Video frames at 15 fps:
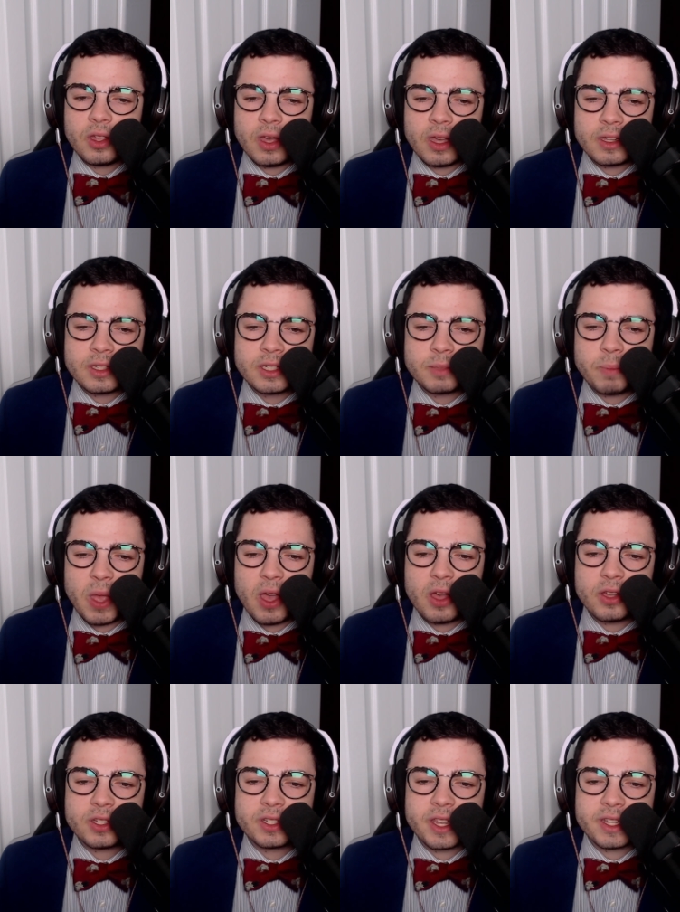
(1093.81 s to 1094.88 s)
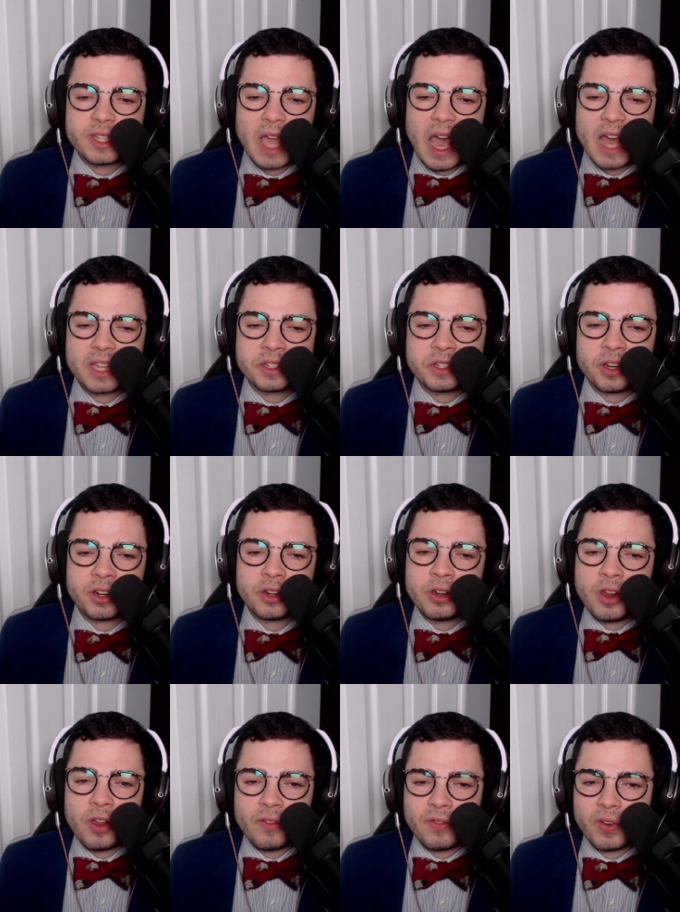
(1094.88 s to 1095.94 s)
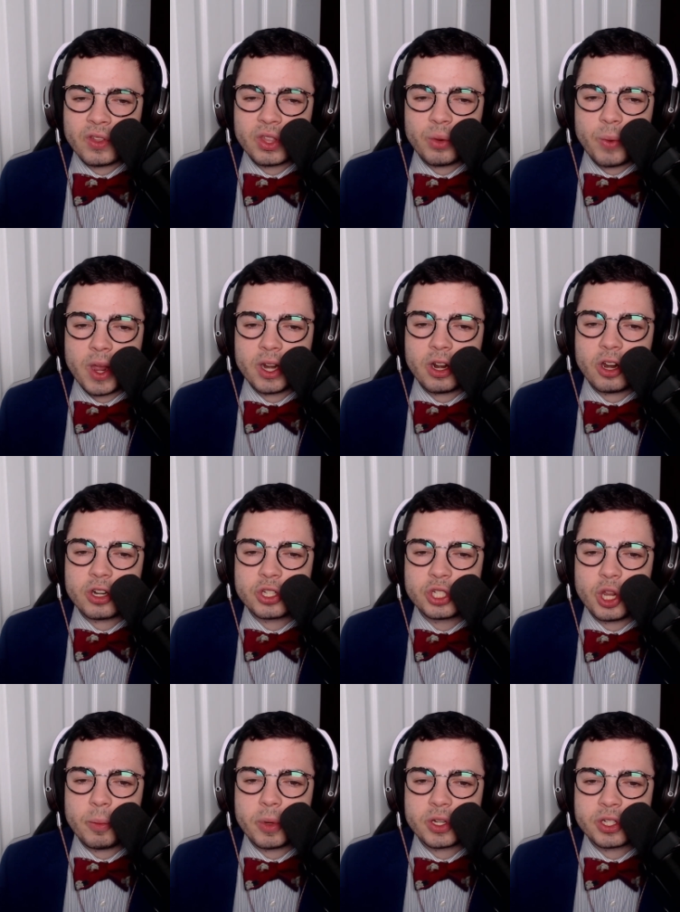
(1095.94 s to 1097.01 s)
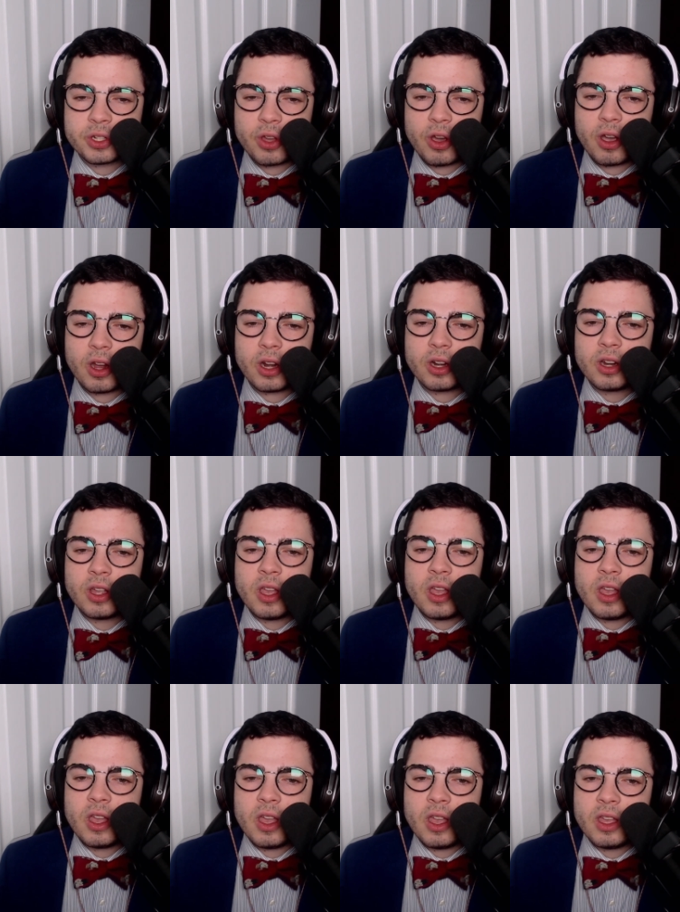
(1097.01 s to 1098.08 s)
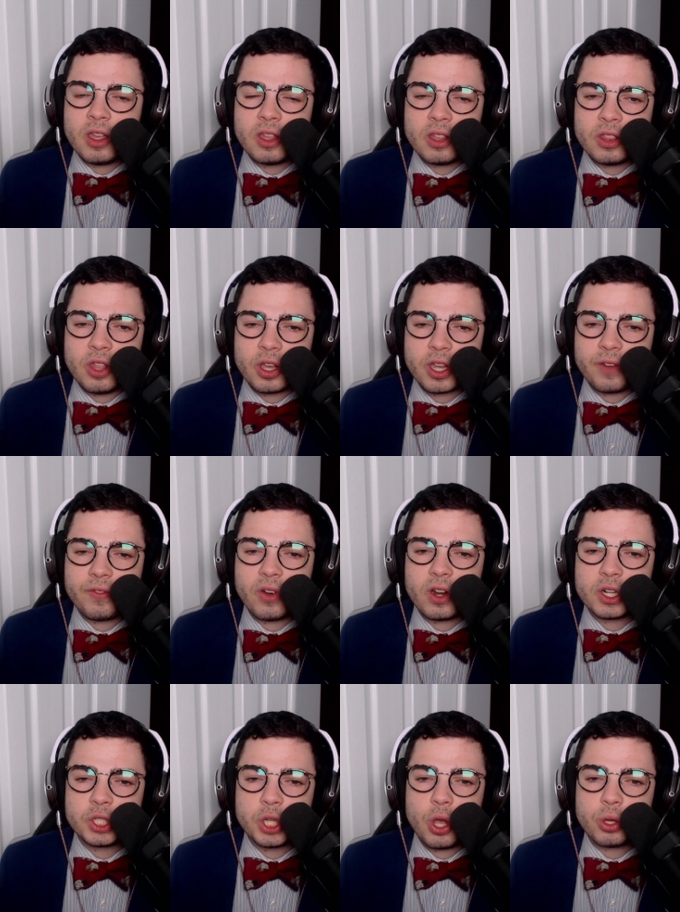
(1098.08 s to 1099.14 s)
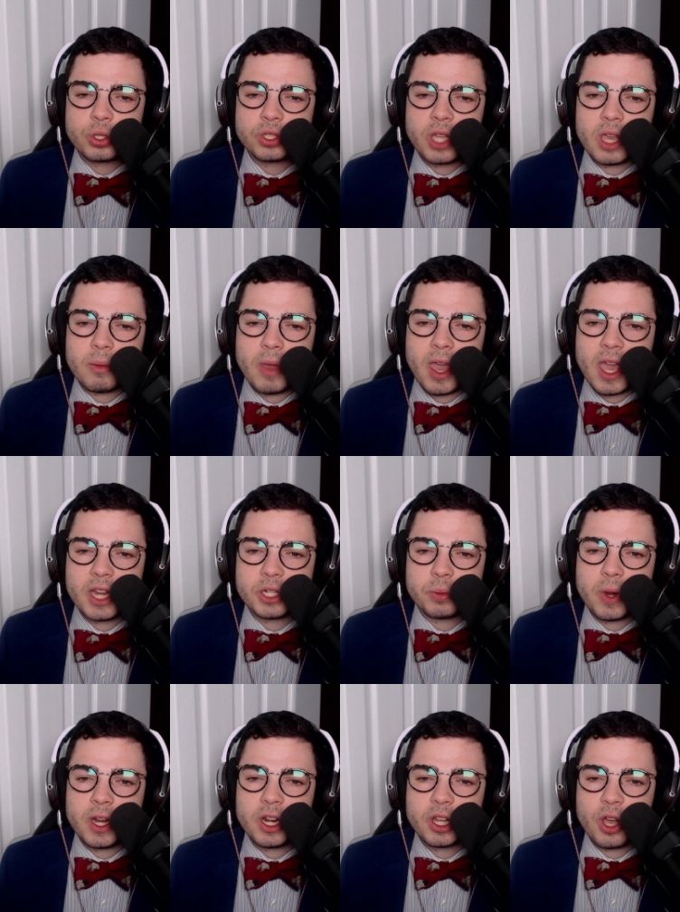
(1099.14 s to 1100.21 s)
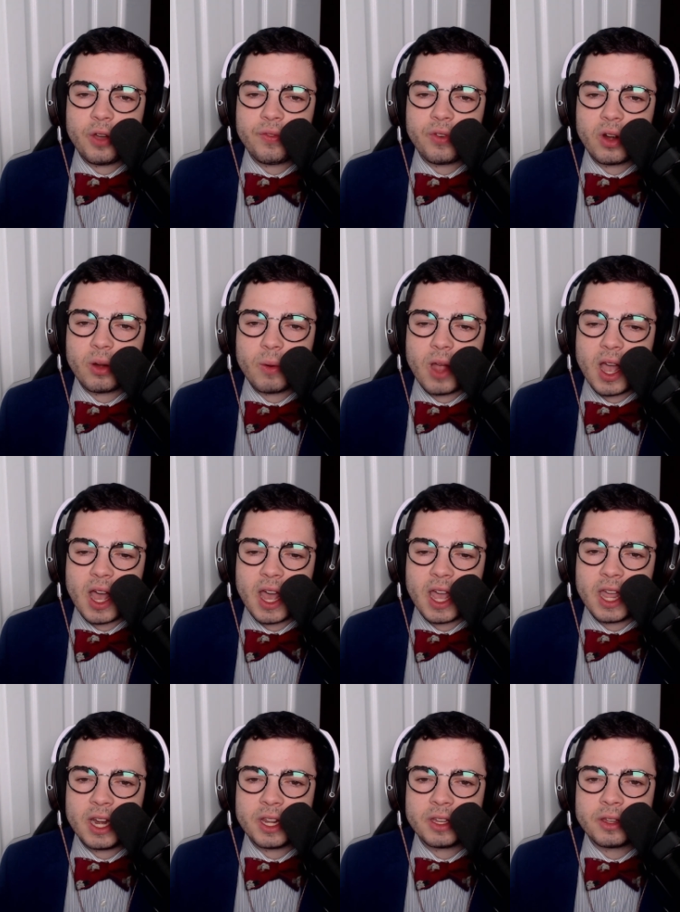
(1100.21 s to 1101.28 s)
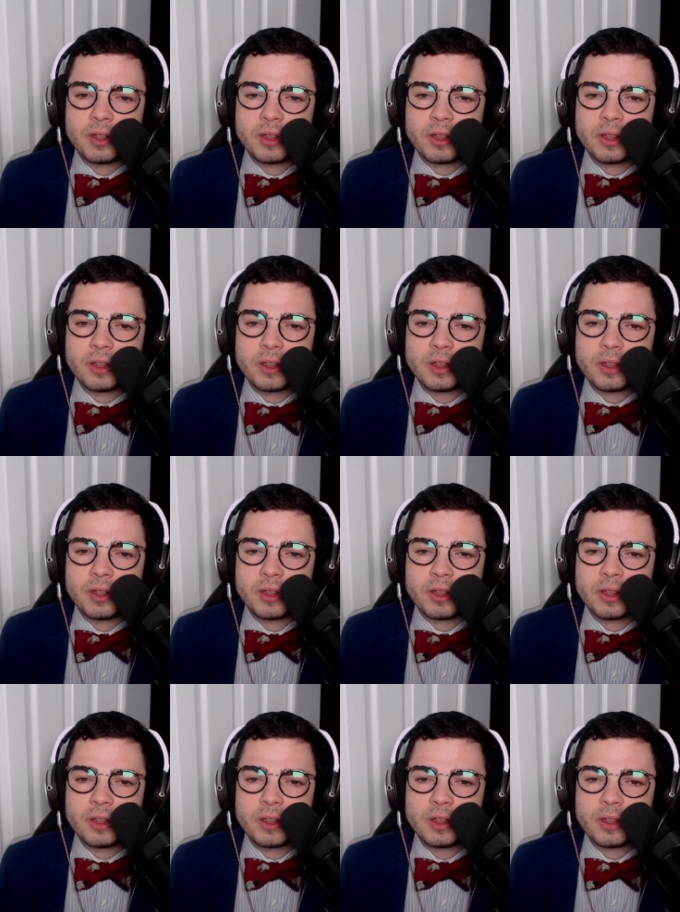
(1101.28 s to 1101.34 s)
It spells disaster for the Rated R Superstar. Looking for a chokeslam. Edge ready to go for a ride.